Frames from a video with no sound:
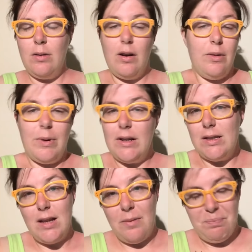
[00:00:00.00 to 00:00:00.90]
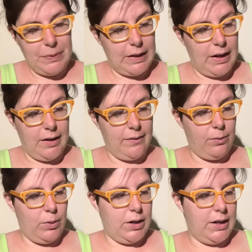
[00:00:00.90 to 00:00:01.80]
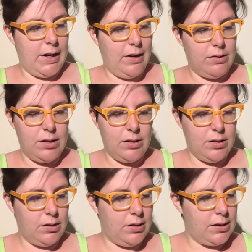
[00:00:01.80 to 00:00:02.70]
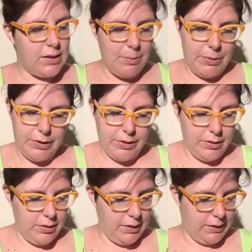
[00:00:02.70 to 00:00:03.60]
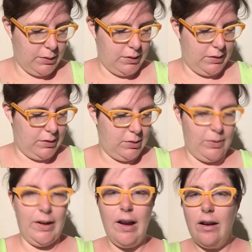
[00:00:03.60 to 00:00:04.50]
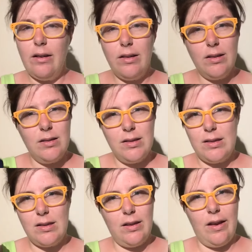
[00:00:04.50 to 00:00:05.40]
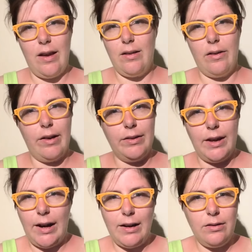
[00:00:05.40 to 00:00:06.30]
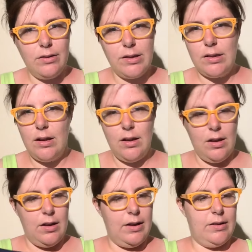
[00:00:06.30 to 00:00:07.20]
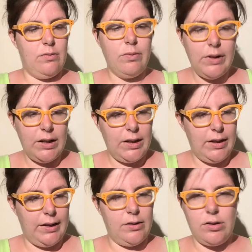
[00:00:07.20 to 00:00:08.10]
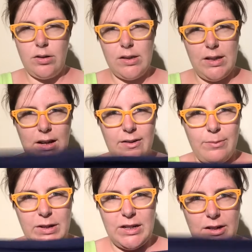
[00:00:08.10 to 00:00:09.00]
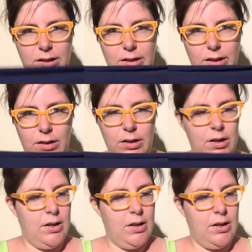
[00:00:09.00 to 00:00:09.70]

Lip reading: Otherwise, yeah, I've worn it out during the summer, doing errands, like around the house. It's really like a jersey kind of material.